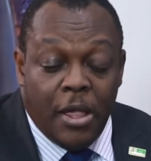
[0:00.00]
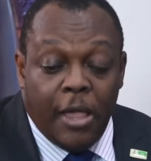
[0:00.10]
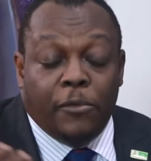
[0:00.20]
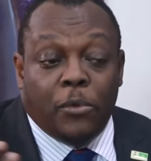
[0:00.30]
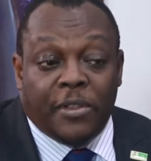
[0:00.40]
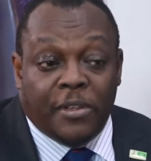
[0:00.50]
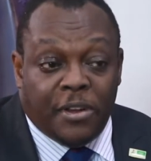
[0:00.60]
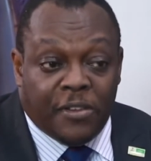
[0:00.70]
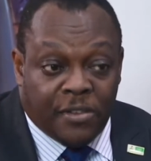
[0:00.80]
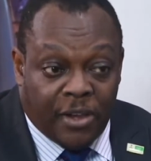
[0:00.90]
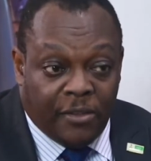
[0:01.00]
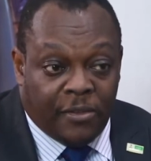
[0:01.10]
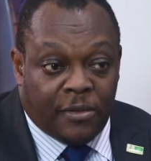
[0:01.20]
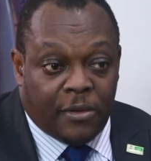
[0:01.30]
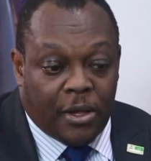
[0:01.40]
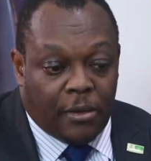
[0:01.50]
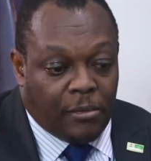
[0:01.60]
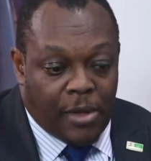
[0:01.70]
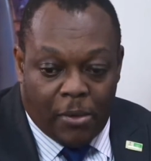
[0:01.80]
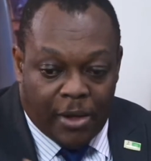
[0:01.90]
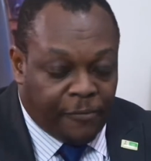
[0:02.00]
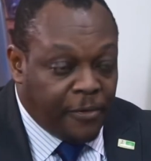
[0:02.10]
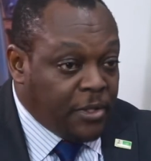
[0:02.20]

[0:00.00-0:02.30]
even within the states. Our field